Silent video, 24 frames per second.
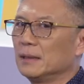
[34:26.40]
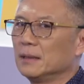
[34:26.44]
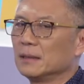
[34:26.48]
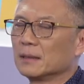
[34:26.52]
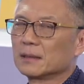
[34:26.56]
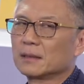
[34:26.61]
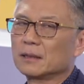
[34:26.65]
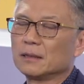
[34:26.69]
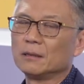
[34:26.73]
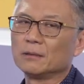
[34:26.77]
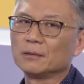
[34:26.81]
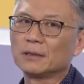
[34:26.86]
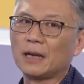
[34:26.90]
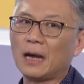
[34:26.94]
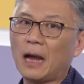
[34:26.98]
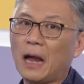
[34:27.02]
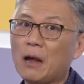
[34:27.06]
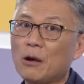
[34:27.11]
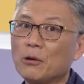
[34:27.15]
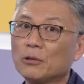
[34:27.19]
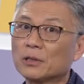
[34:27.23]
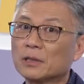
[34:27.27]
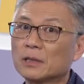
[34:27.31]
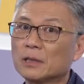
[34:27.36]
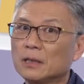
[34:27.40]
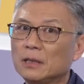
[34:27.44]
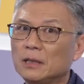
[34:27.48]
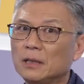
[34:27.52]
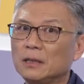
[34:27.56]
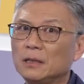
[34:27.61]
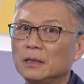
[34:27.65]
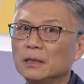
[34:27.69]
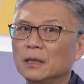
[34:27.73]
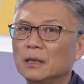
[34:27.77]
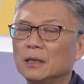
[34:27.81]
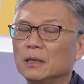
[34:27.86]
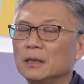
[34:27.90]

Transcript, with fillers: So the IOC